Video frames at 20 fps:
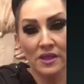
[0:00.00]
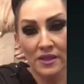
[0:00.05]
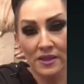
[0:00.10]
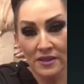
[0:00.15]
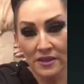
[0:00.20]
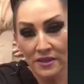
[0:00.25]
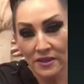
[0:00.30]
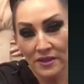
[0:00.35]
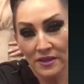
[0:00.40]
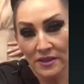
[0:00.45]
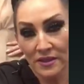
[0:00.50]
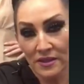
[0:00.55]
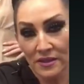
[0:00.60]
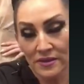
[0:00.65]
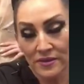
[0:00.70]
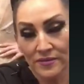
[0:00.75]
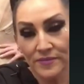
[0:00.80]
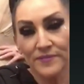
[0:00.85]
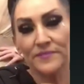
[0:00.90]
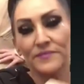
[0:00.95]

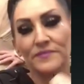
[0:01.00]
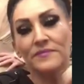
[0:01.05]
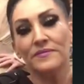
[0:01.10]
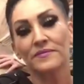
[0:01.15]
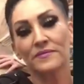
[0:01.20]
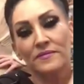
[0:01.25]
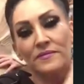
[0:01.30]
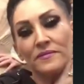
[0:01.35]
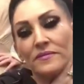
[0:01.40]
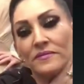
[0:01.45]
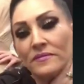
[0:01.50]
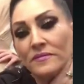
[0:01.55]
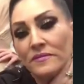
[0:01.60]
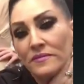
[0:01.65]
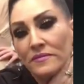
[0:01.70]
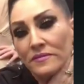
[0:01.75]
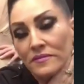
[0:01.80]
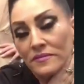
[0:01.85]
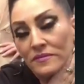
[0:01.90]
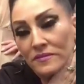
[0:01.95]

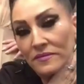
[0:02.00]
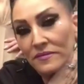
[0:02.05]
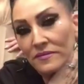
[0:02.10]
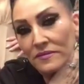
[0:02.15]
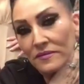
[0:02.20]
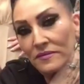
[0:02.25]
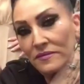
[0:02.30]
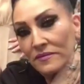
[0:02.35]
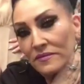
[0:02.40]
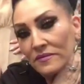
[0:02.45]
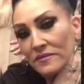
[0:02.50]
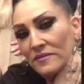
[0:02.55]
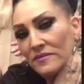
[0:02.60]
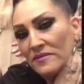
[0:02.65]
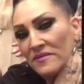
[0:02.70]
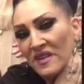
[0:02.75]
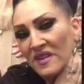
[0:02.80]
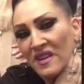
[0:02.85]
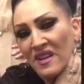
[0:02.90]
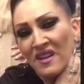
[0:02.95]

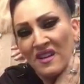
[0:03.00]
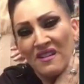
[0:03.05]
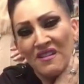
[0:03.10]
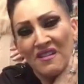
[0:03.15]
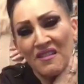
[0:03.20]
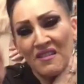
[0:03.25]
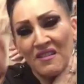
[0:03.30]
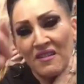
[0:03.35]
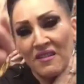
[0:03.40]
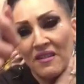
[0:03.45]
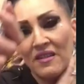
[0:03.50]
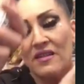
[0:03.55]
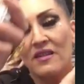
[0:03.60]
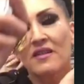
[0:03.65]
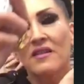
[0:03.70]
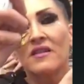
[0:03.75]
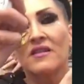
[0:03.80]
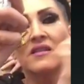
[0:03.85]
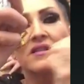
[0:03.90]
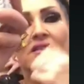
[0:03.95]

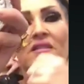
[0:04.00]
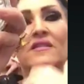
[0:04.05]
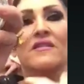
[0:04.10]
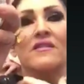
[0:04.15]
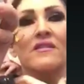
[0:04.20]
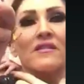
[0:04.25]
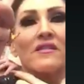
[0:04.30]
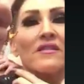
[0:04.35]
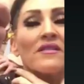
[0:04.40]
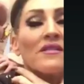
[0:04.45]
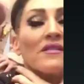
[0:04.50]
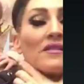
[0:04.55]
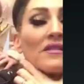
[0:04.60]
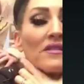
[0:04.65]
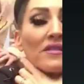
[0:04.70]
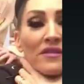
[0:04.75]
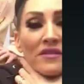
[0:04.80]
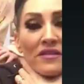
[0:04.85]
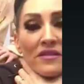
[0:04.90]
This person isn't speaking.